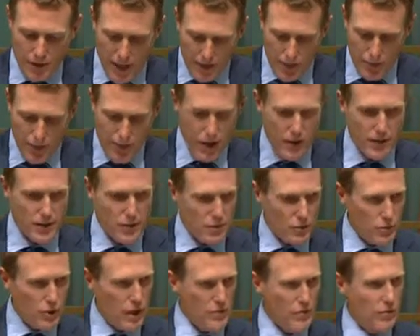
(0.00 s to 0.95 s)
Labor Party is
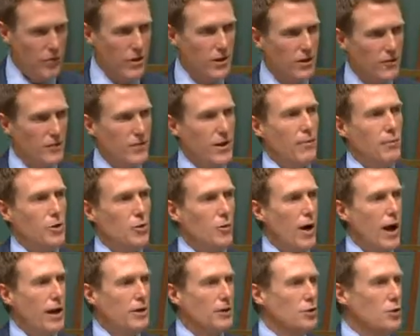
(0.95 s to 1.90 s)
the great friend of
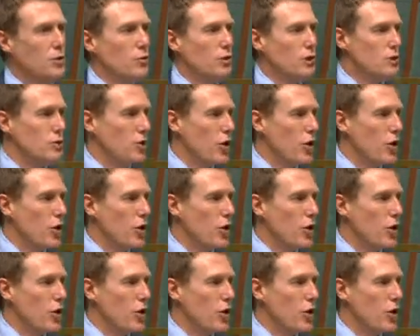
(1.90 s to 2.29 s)
WA and is doing